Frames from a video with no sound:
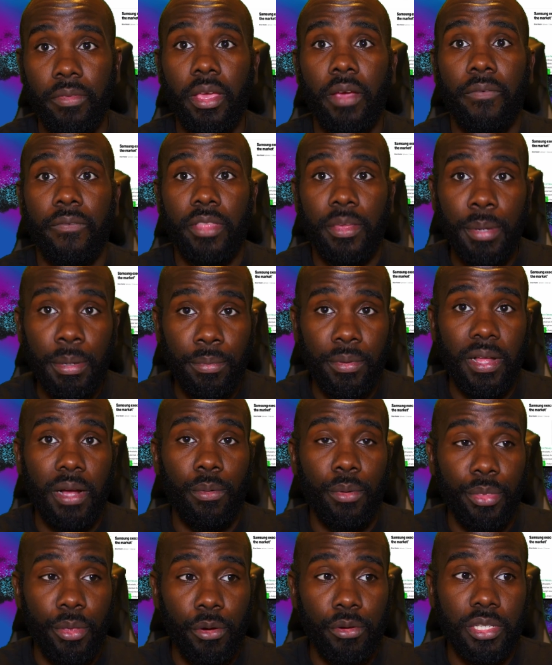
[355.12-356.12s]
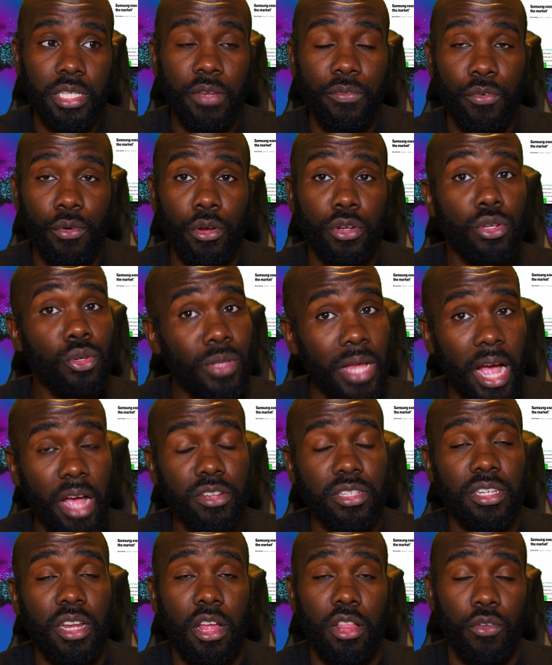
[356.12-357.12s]
For the people that were thirsty for a
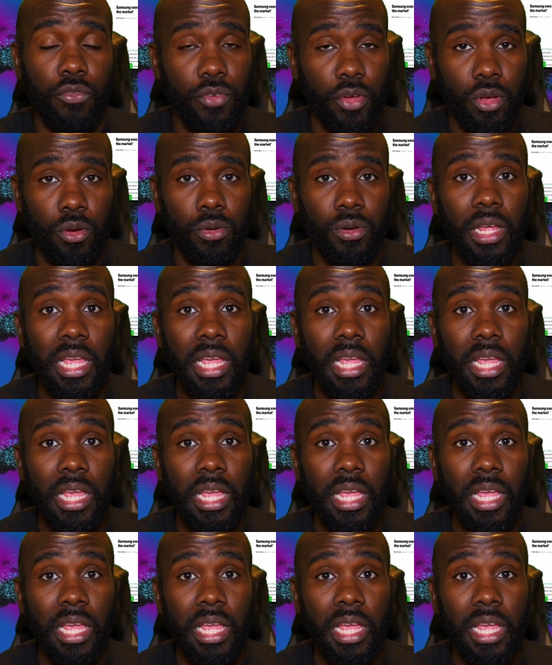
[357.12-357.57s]
$2,000 phone,